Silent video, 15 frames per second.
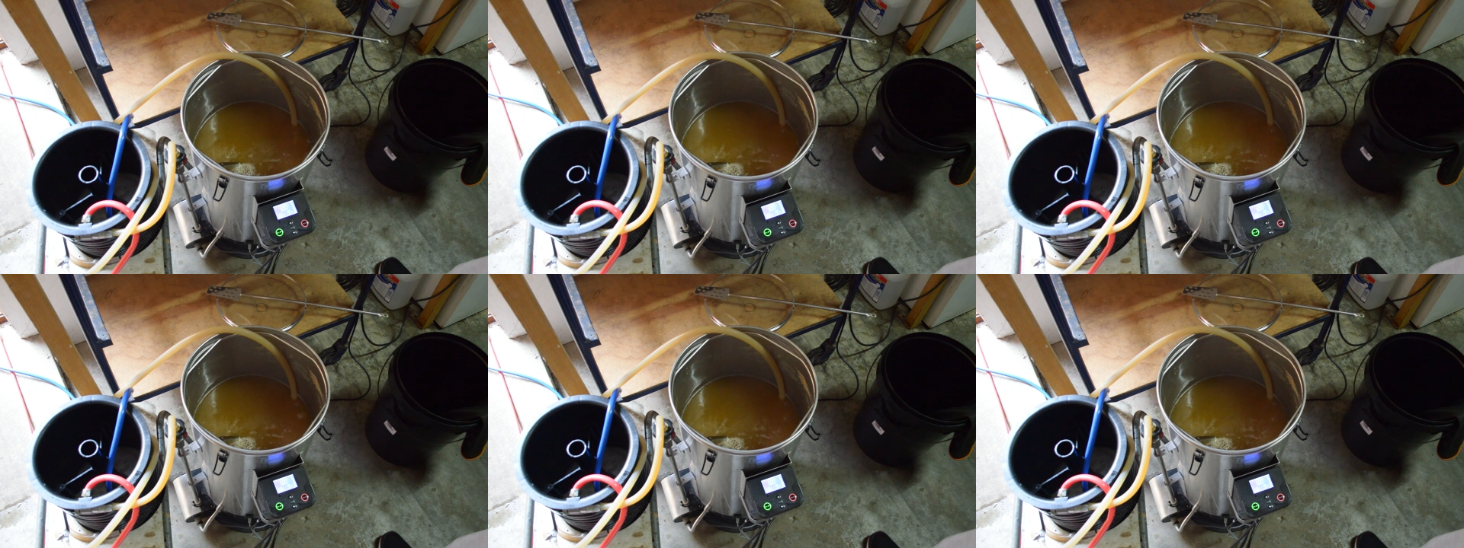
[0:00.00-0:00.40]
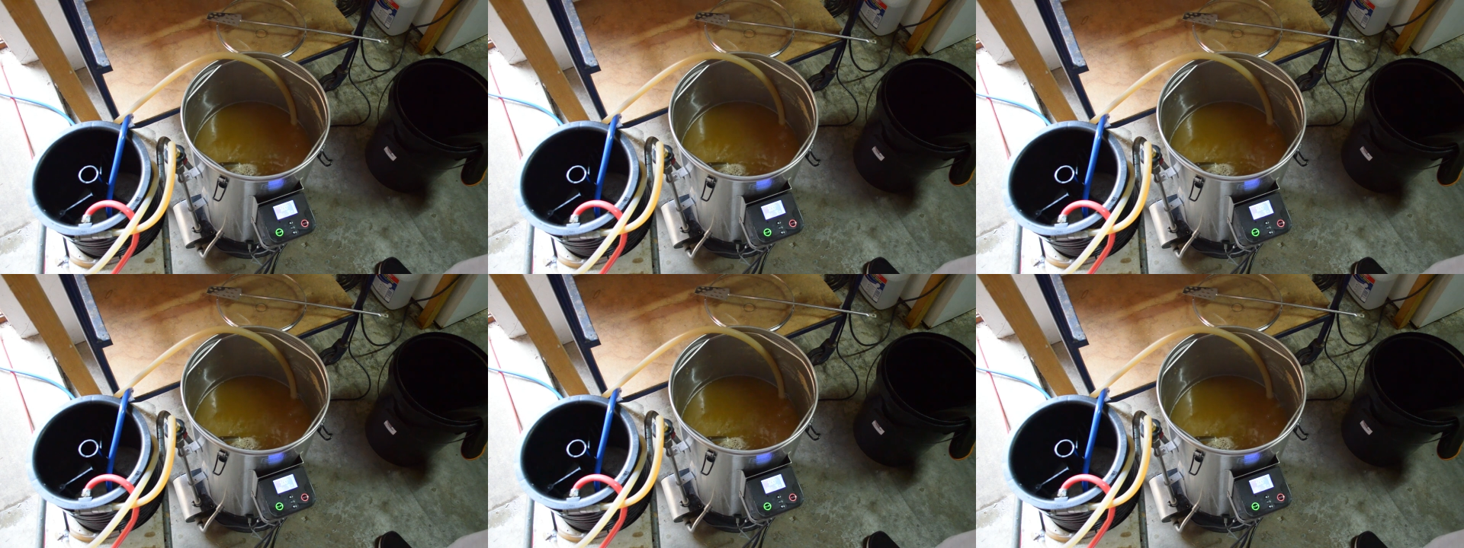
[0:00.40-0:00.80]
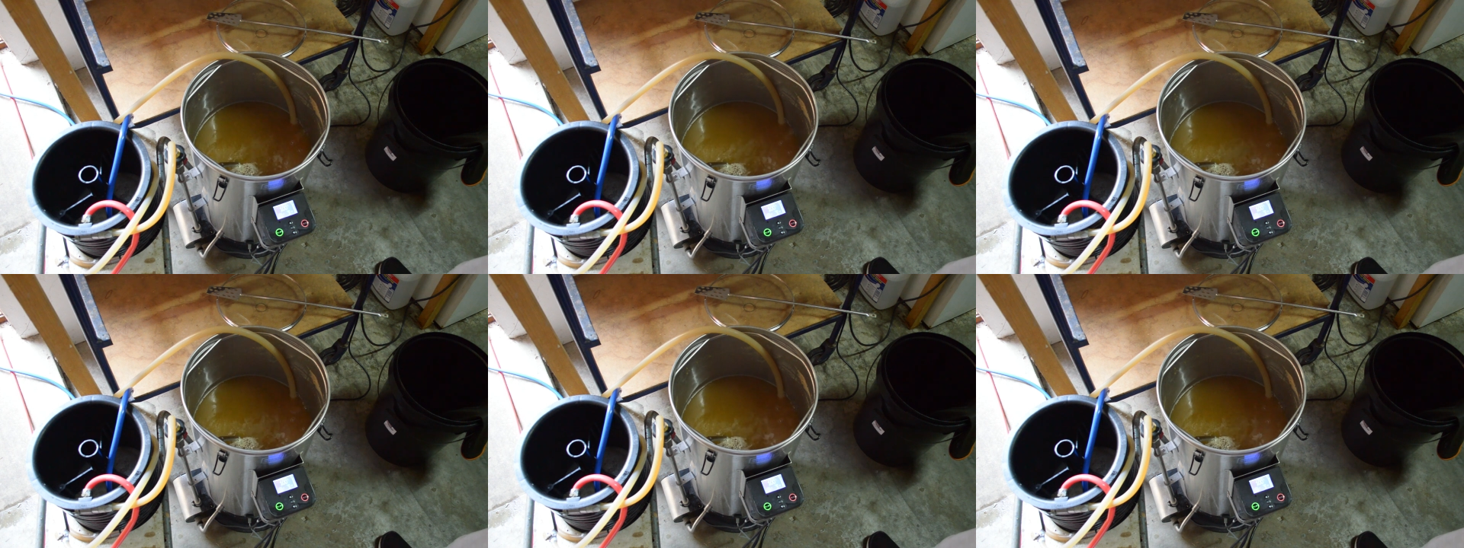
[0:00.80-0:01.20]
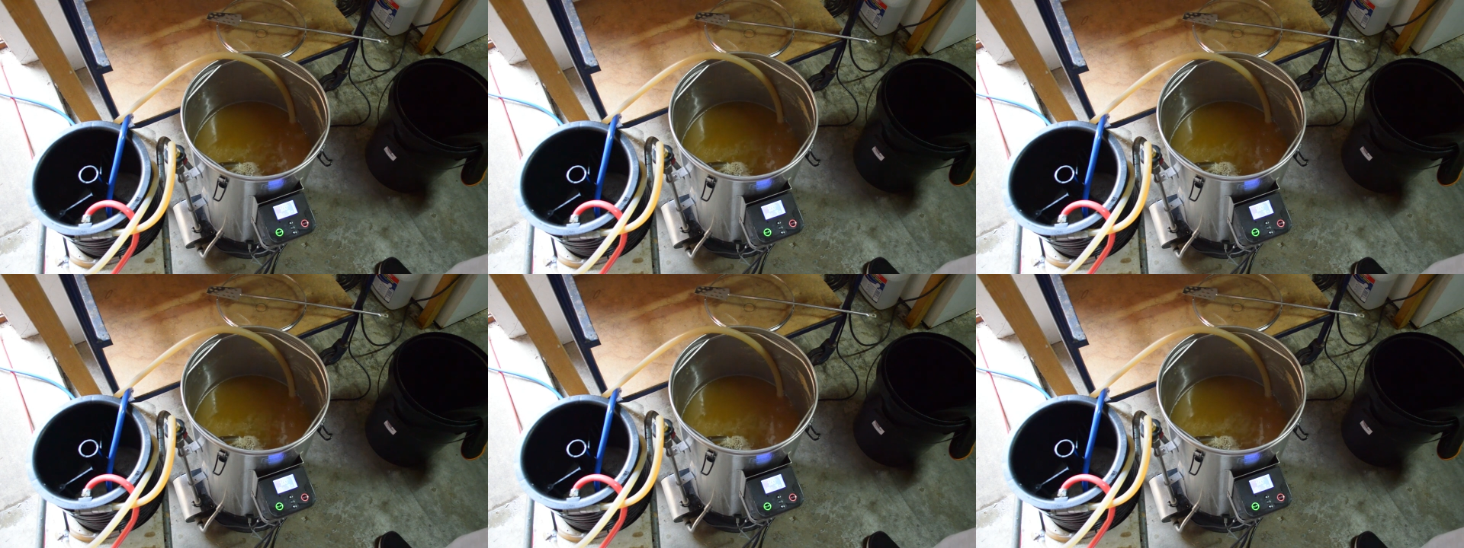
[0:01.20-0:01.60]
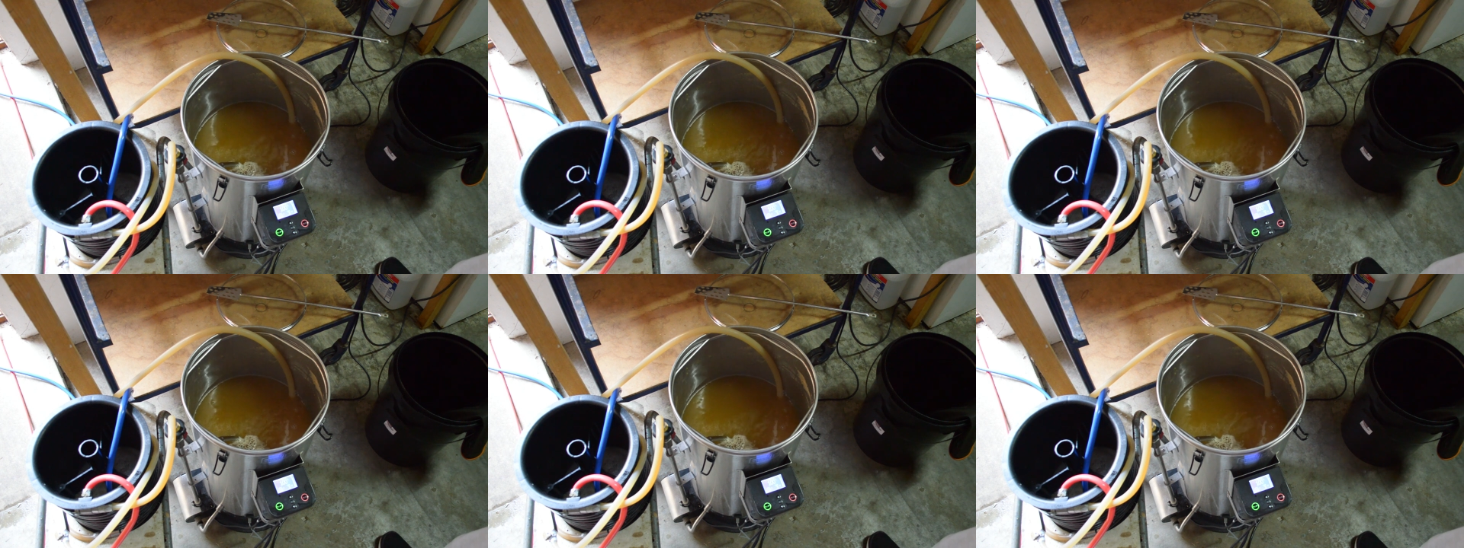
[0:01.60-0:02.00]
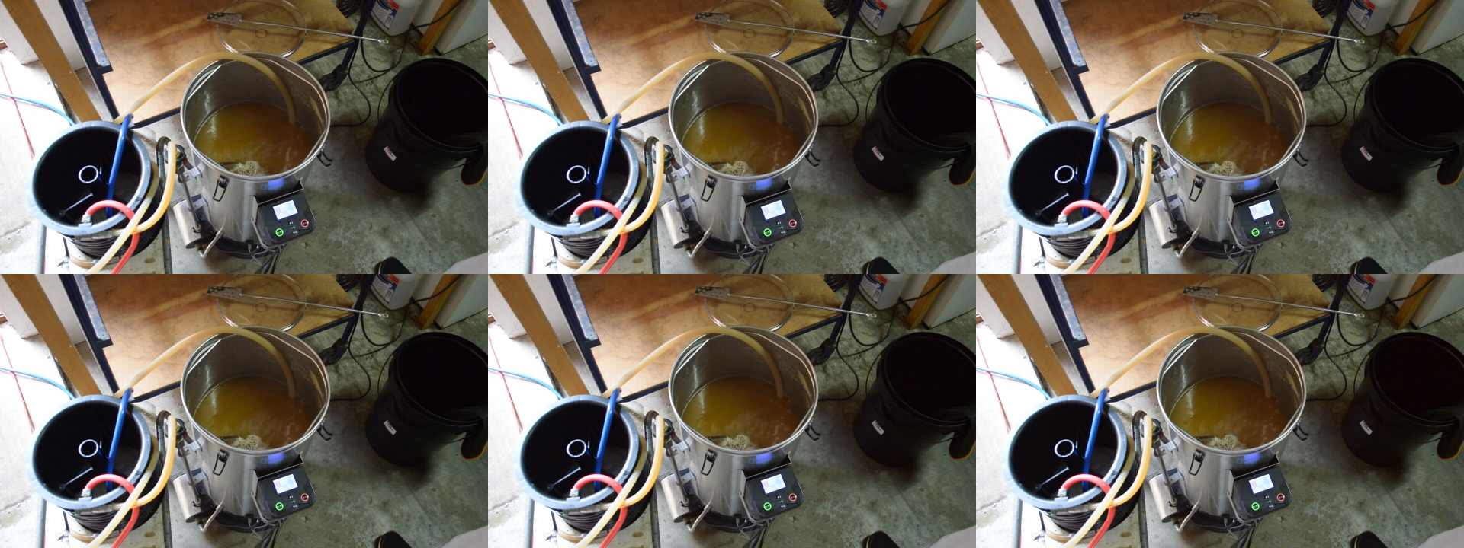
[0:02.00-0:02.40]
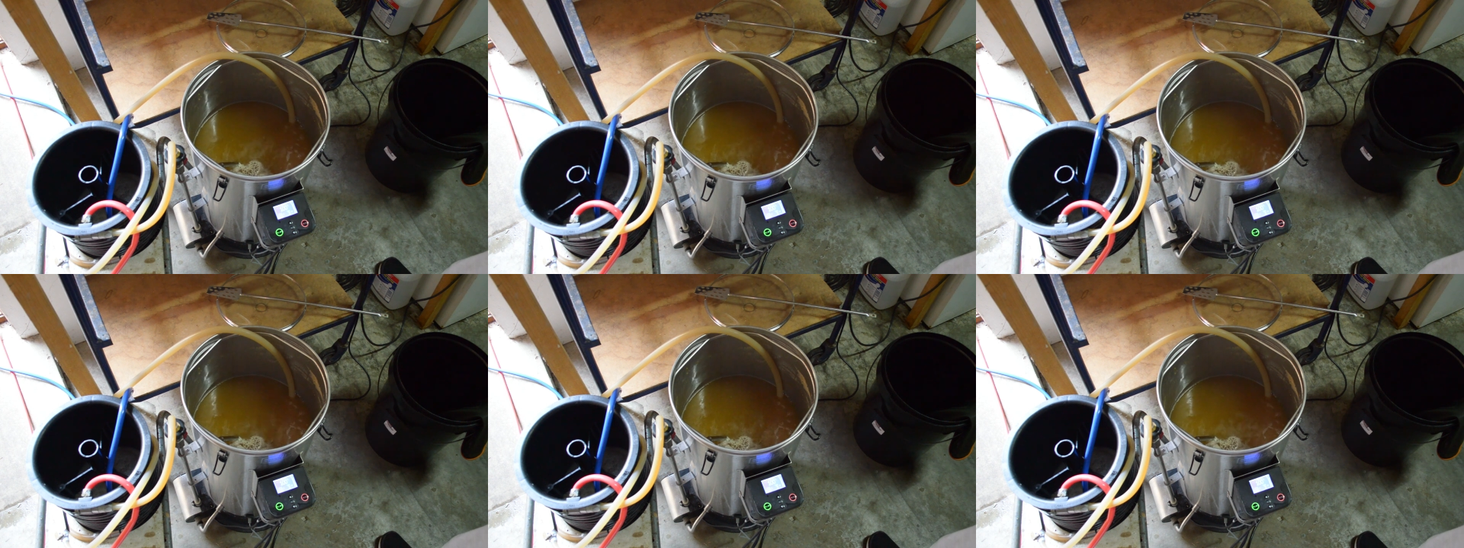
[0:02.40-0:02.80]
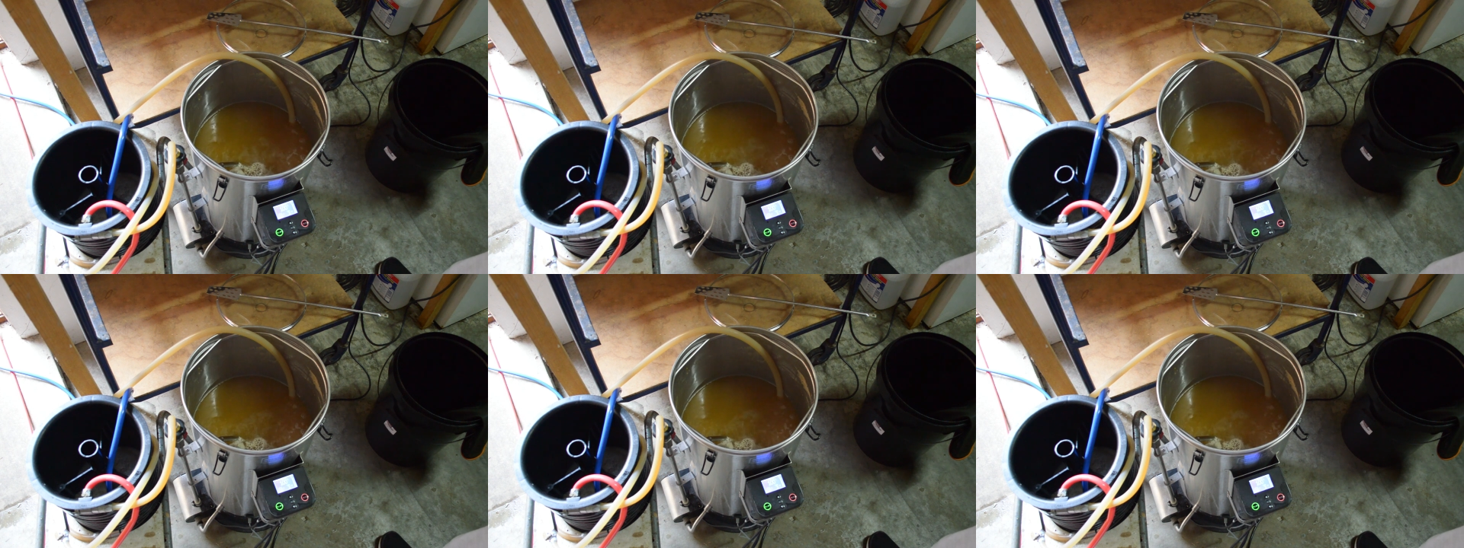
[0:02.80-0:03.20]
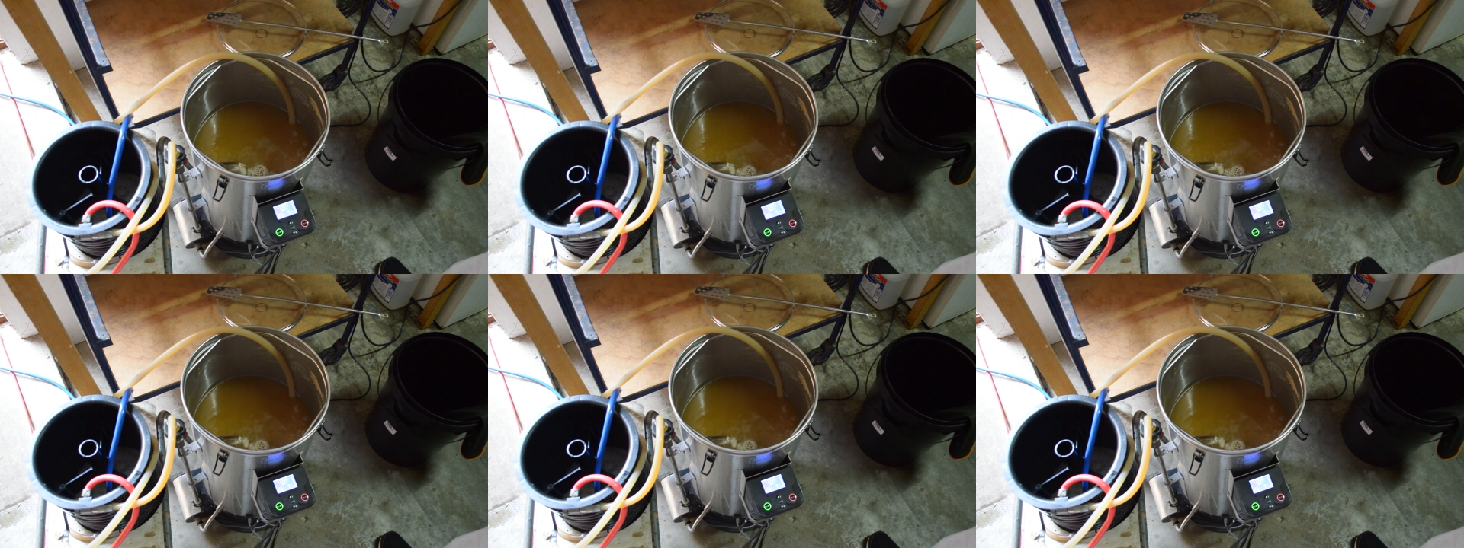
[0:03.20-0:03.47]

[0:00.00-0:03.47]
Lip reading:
Nobody's mouth can be seen.